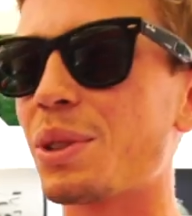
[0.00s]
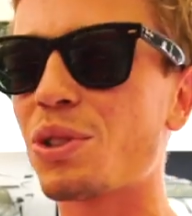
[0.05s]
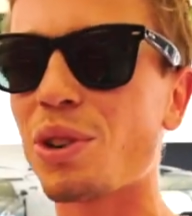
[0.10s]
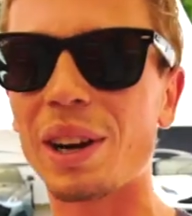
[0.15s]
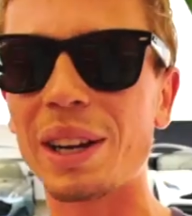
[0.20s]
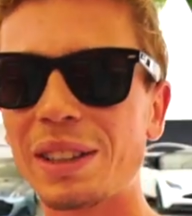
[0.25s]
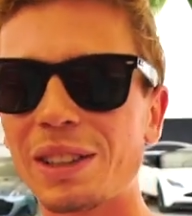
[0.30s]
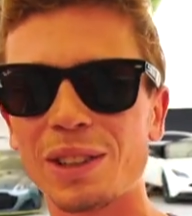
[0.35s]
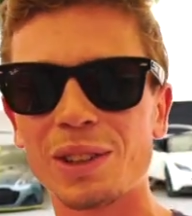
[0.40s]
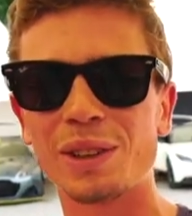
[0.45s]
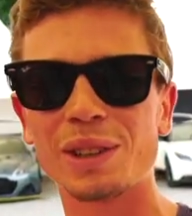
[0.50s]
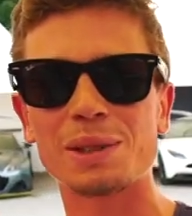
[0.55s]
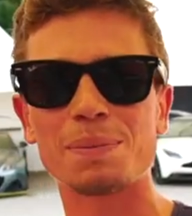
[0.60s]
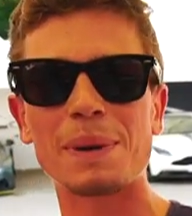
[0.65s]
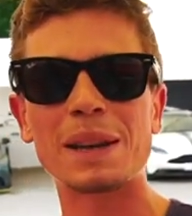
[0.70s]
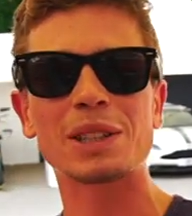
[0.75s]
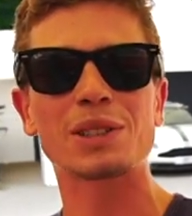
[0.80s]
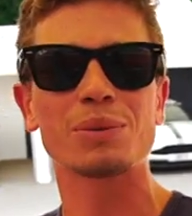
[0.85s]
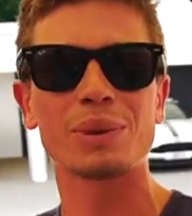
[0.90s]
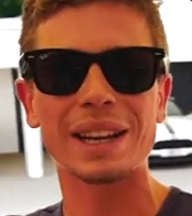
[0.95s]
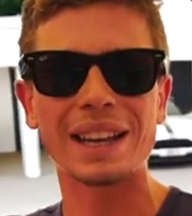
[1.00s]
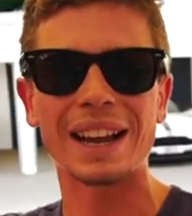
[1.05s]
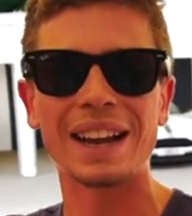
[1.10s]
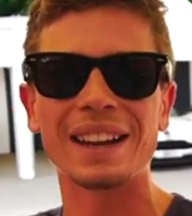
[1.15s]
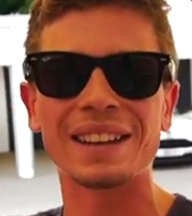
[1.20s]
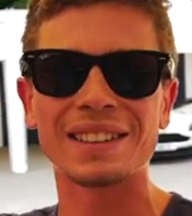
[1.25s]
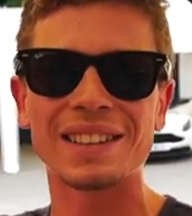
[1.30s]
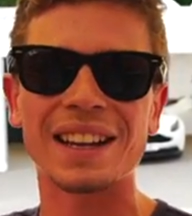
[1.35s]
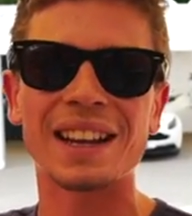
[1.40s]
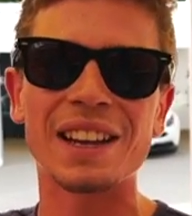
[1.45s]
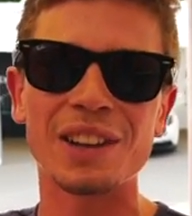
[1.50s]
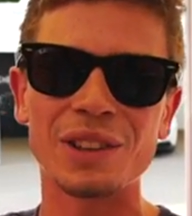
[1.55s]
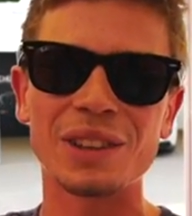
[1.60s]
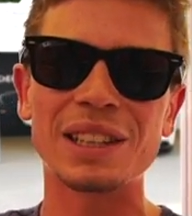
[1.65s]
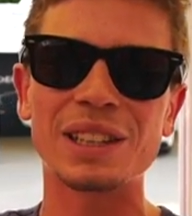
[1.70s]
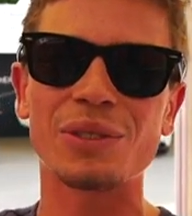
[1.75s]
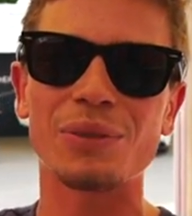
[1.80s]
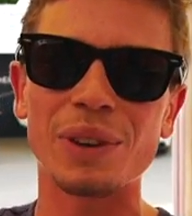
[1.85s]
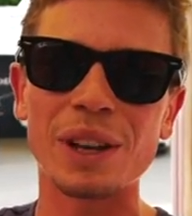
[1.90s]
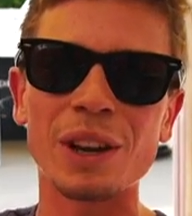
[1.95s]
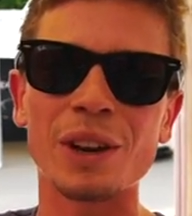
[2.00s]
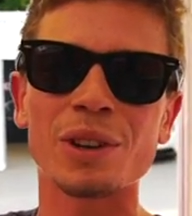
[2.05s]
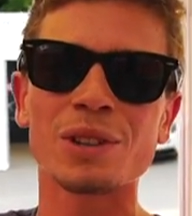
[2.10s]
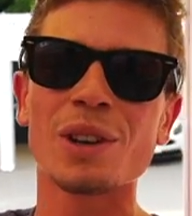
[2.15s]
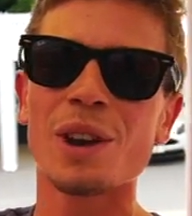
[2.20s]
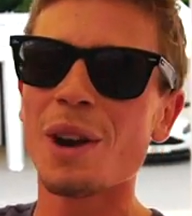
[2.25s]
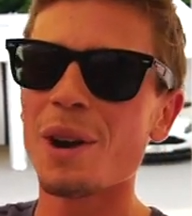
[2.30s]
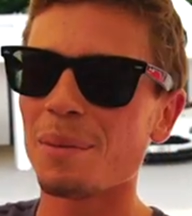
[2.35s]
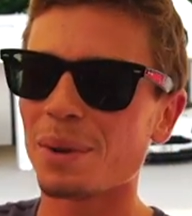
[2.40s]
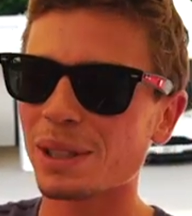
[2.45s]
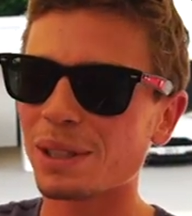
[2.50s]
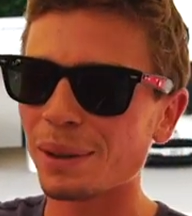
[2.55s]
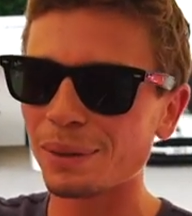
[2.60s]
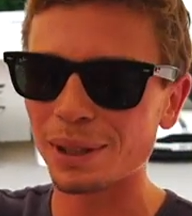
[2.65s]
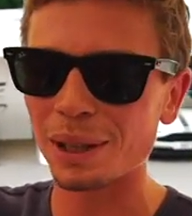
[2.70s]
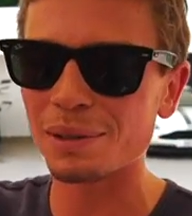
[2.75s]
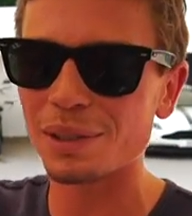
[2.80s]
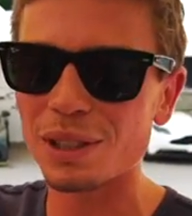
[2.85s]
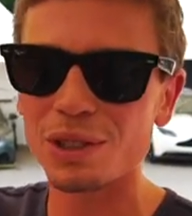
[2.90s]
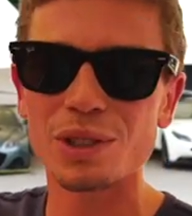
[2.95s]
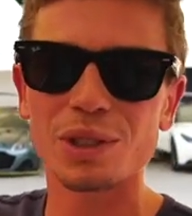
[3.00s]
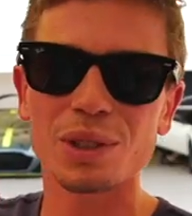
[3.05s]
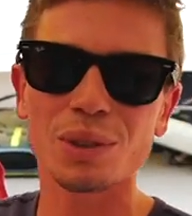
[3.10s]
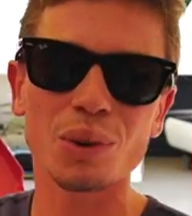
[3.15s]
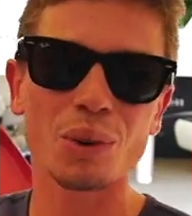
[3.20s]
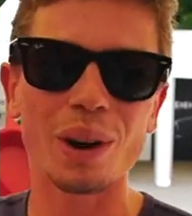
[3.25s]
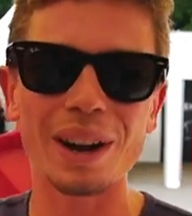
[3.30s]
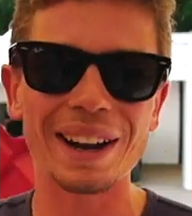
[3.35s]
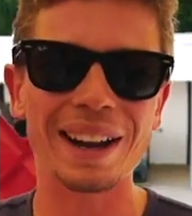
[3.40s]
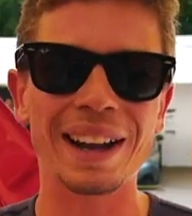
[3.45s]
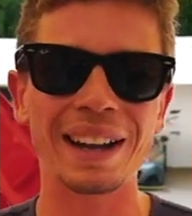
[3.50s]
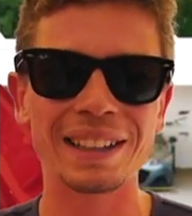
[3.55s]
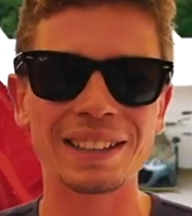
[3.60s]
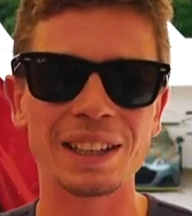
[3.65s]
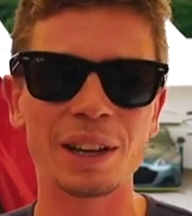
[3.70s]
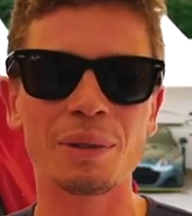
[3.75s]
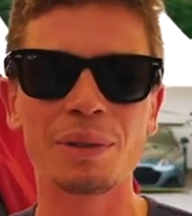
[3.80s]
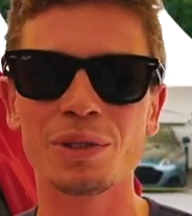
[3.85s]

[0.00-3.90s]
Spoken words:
we're trying to do as best we can to get you these videos, but sometimes it's just quite hectic.